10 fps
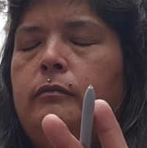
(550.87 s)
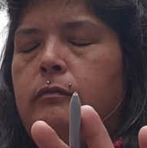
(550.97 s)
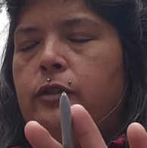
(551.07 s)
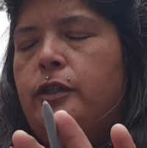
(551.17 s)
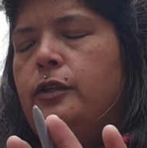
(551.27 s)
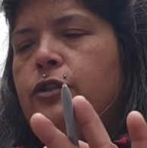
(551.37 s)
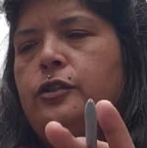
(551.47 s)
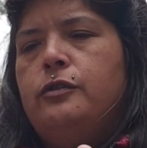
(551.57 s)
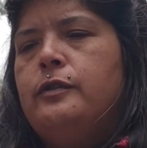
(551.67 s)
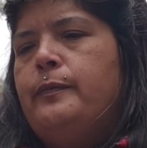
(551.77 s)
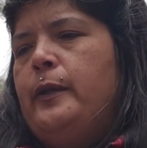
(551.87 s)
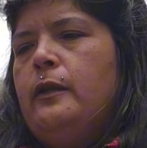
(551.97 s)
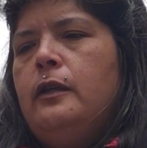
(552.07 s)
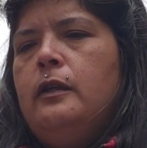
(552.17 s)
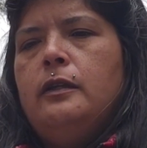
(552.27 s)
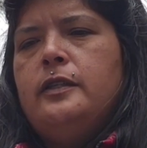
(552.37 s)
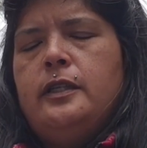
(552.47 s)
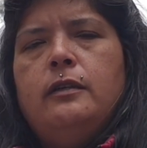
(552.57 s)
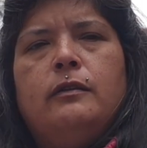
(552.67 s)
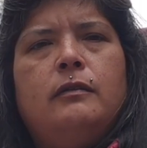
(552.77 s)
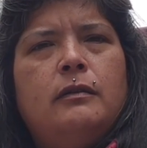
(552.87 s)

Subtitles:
She didn't just lose it, but still,